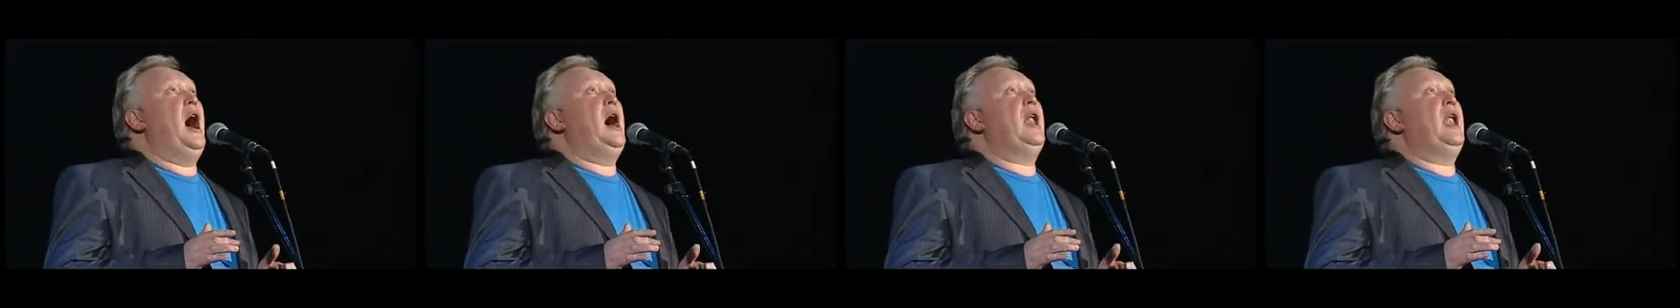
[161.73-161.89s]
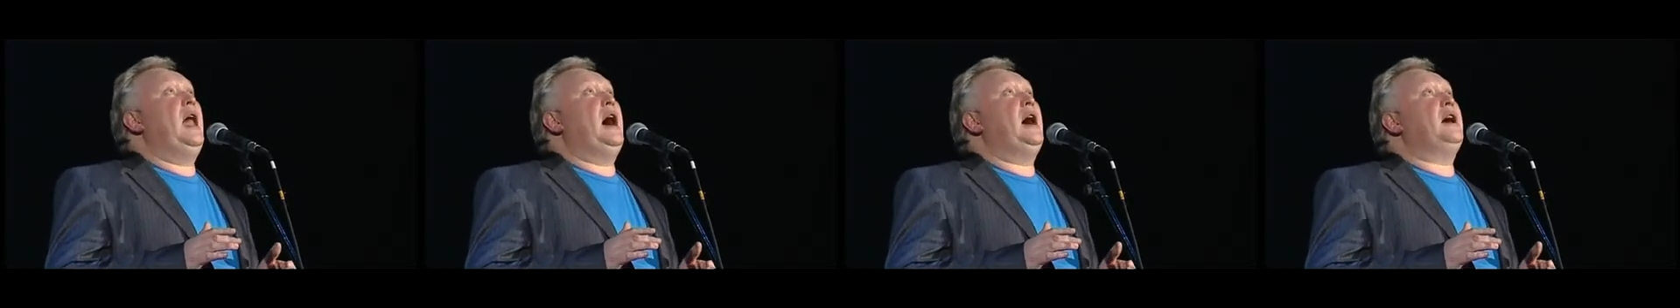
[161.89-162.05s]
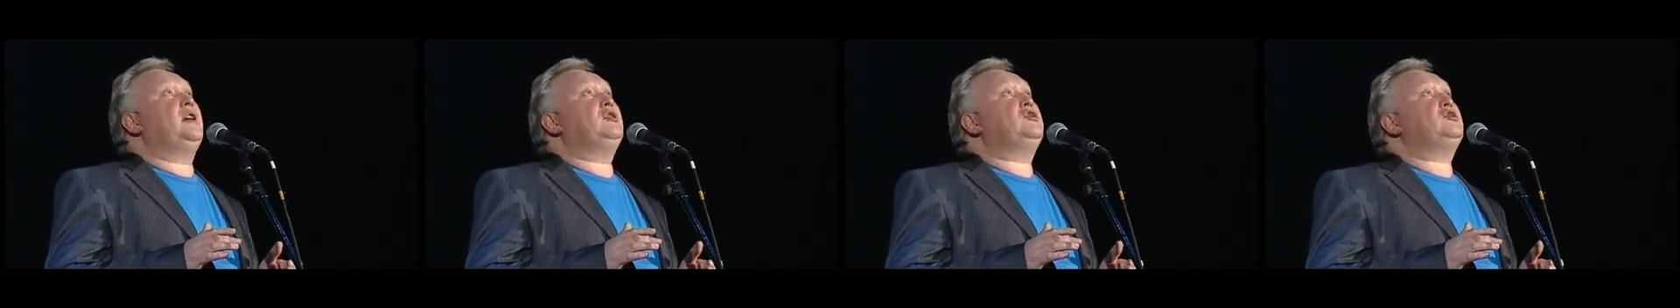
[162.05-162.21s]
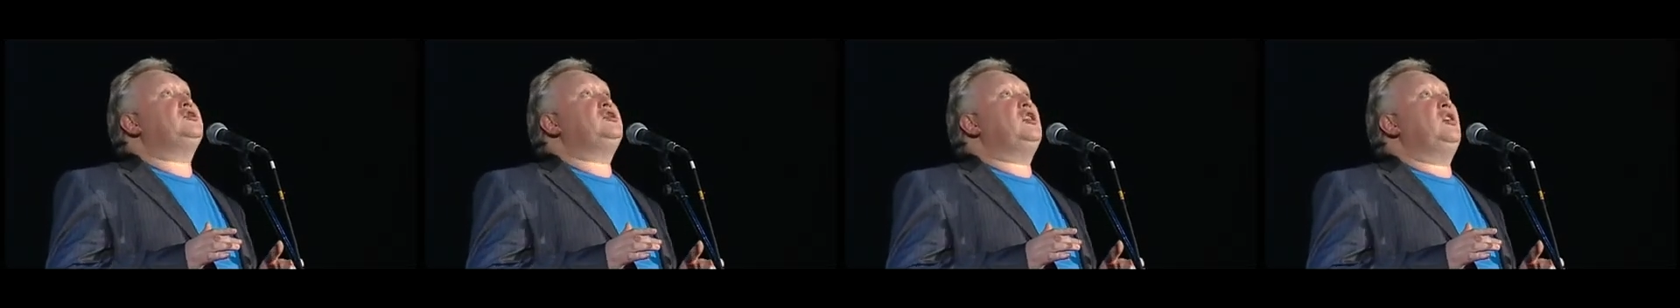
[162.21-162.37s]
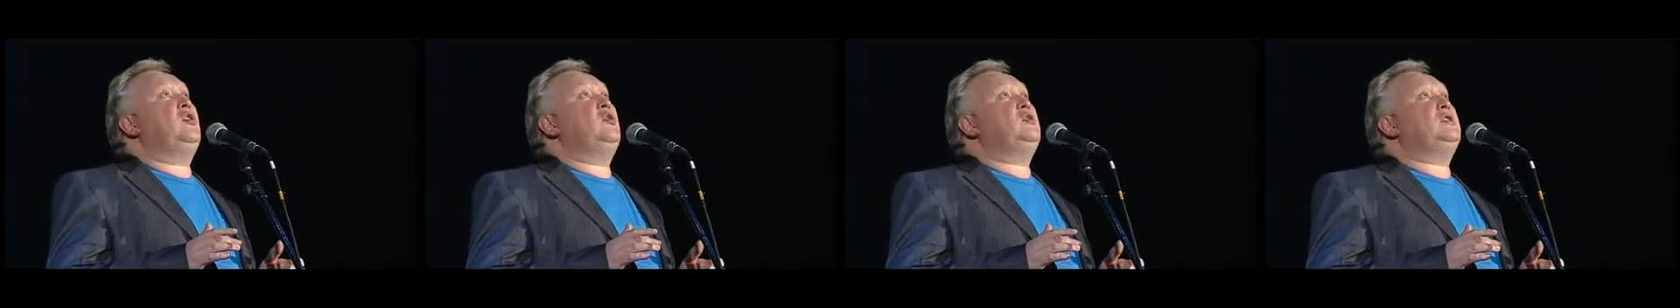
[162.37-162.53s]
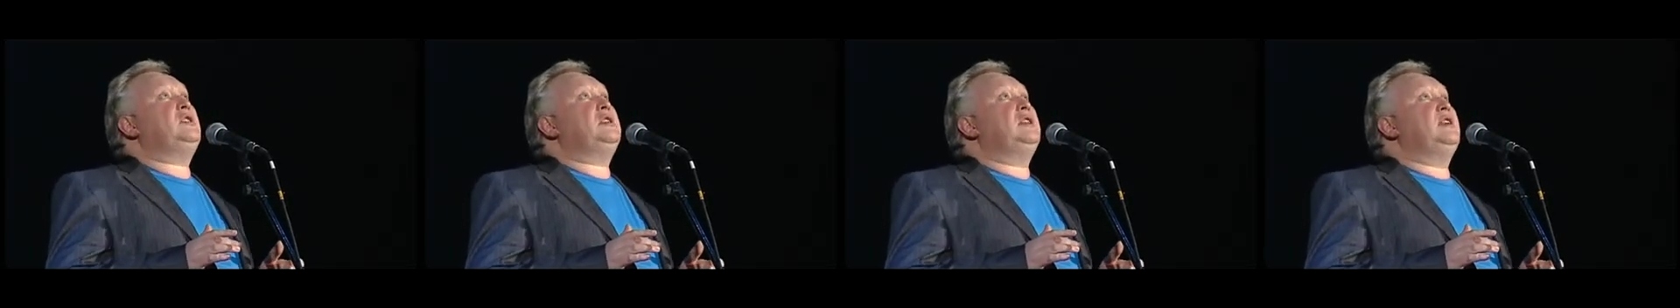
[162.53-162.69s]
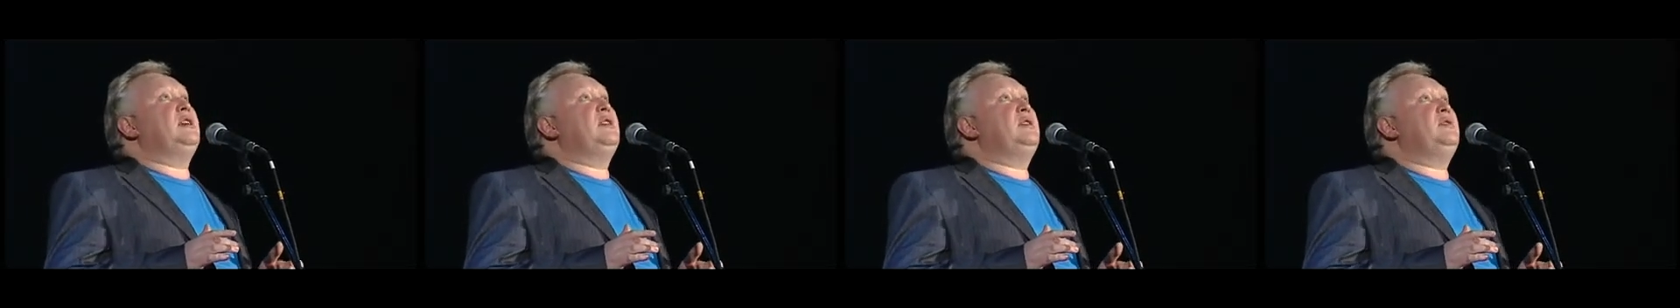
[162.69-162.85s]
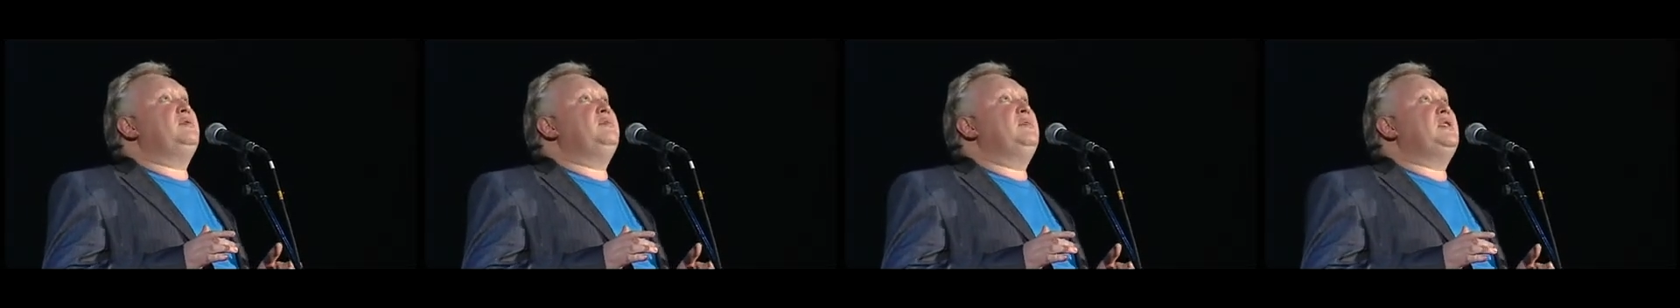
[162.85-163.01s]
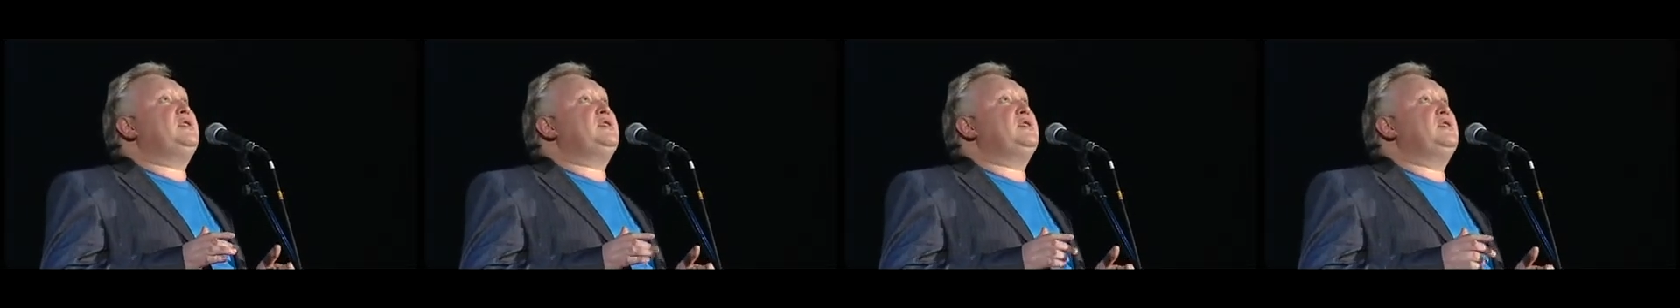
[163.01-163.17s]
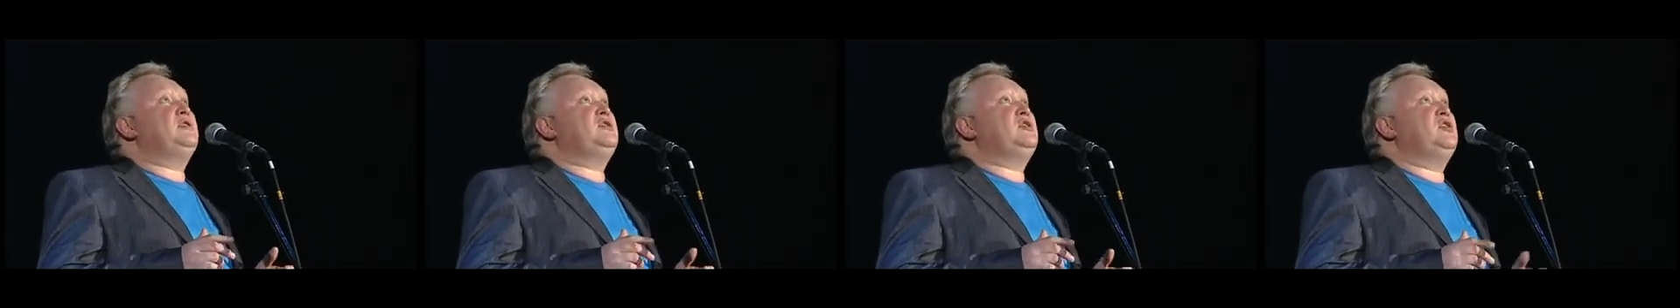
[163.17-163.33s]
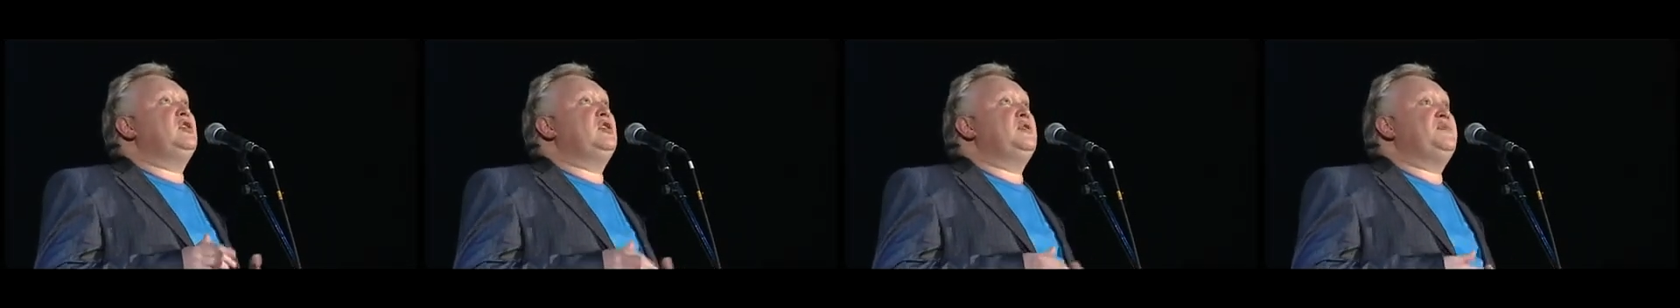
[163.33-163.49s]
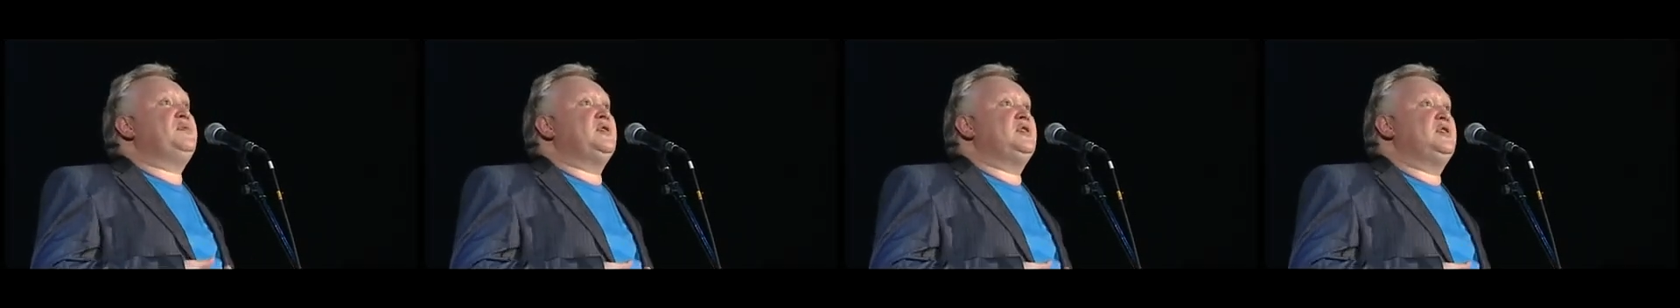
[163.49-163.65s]
And I totally
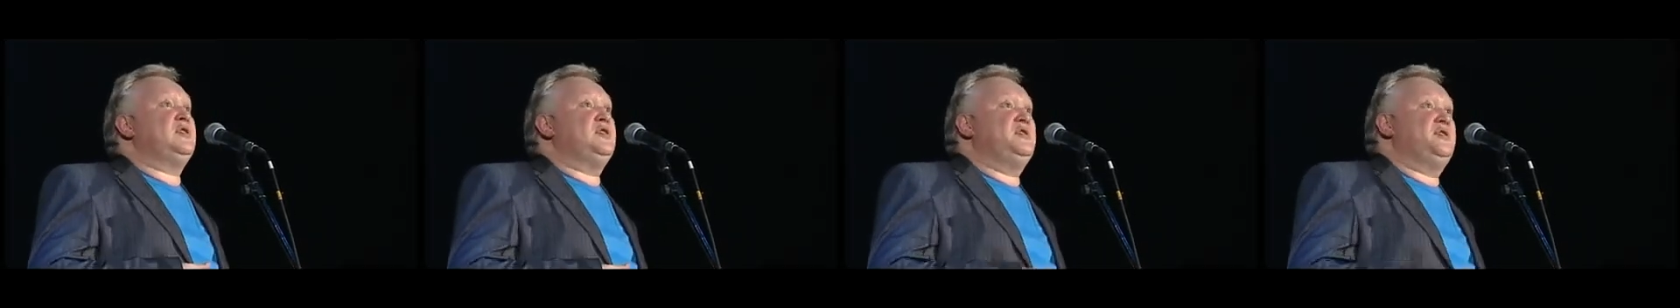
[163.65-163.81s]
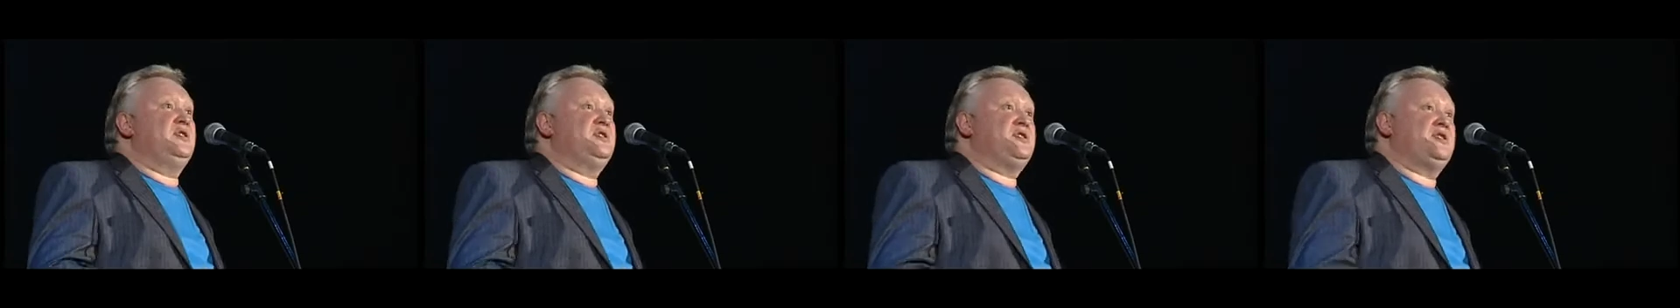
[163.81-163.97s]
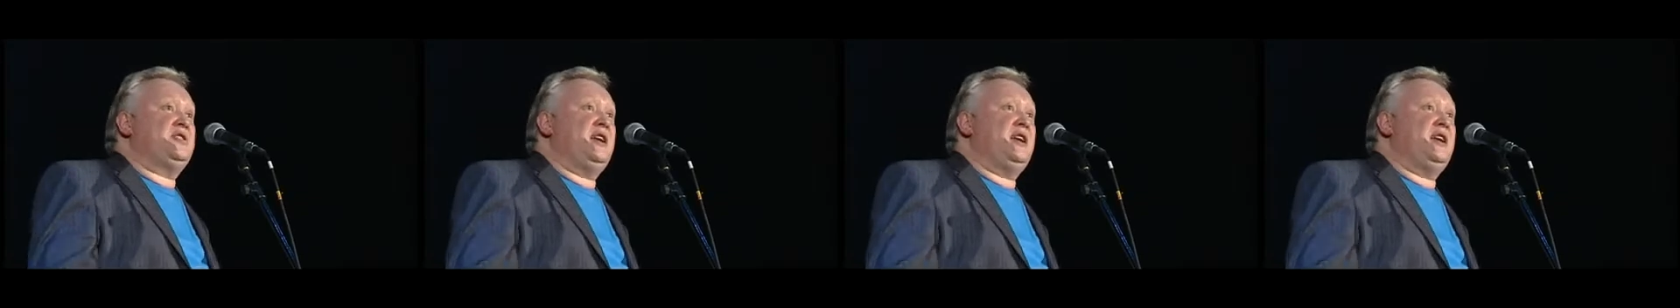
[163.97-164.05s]
misinterpreted